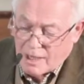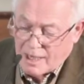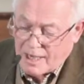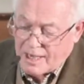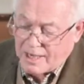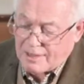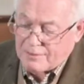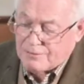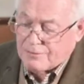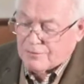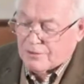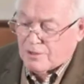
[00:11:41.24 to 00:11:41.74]

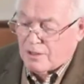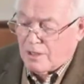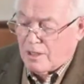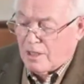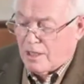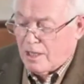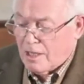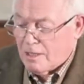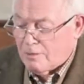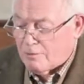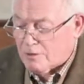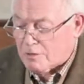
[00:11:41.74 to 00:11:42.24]
And
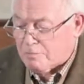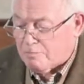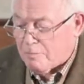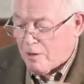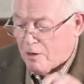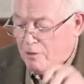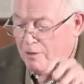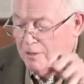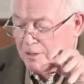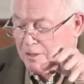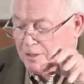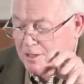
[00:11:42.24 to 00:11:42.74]
he was
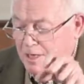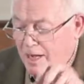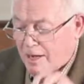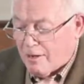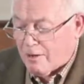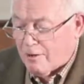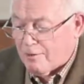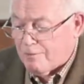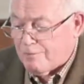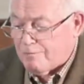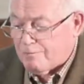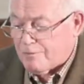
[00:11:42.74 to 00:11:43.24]
burrowed
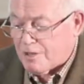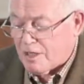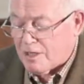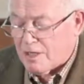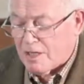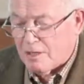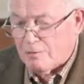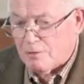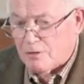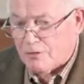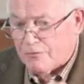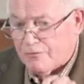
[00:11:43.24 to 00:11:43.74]
down,
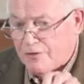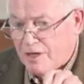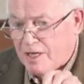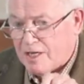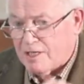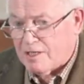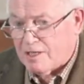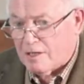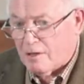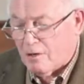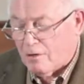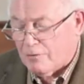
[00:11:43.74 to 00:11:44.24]
and he was
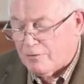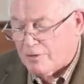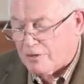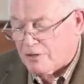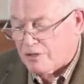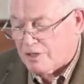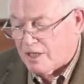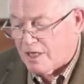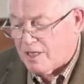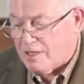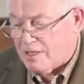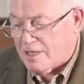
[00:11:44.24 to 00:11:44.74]
feeding on the
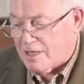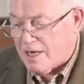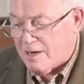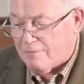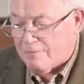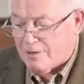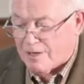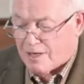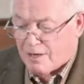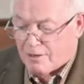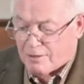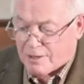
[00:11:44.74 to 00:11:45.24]
seed, and
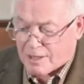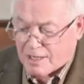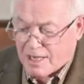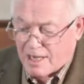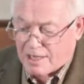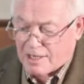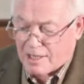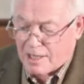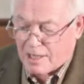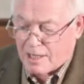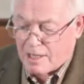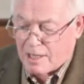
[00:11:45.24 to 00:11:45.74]
every now and
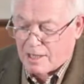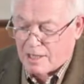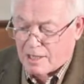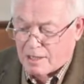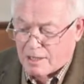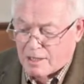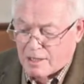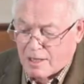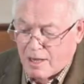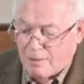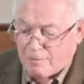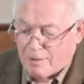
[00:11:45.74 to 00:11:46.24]
again
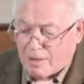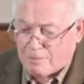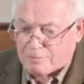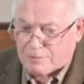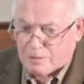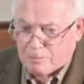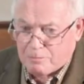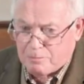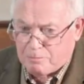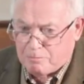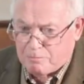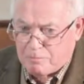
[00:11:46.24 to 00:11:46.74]
he'd come
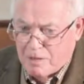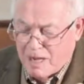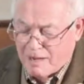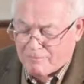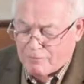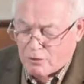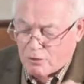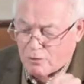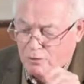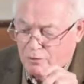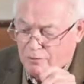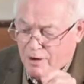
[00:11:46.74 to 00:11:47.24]
up to
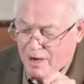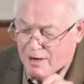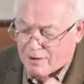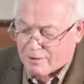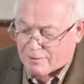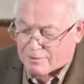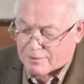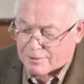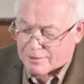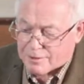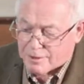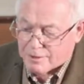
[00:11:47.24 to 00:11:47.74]
have a look
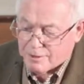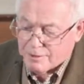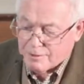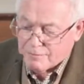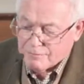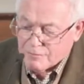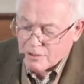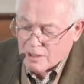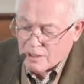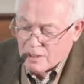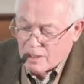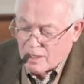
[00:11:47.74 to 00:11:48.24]
round.
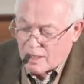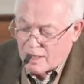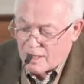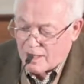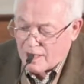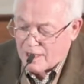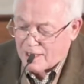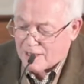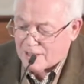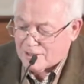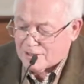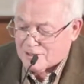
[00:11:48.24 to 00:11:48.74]

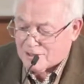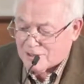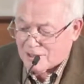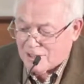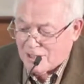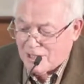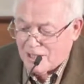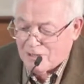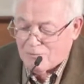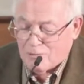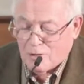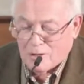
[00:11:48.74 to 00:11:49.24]
And
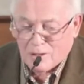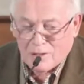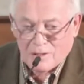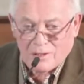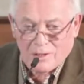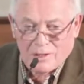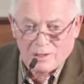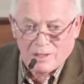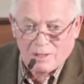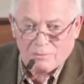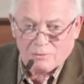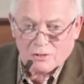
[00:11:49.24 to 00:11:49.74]

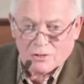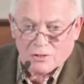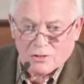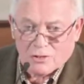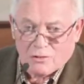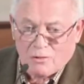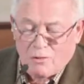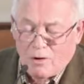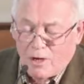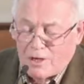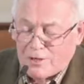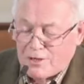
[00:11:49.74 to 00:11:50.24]
there was
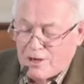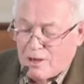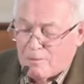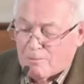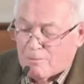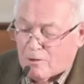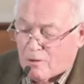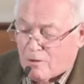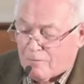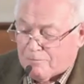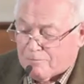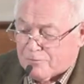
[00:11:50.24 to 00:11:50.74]
quite a
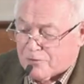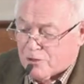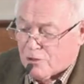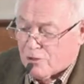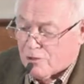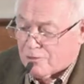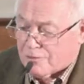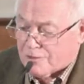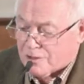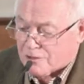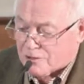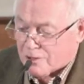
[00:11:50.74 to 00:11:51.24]
number of them
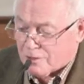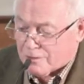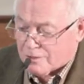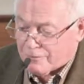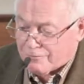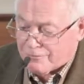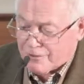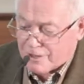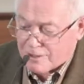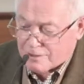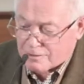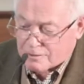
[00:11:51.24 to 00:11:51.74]
doing this on
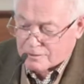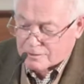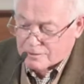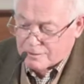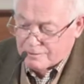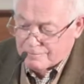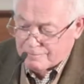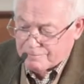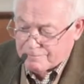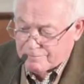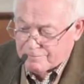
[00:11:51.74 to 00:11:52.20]
the field.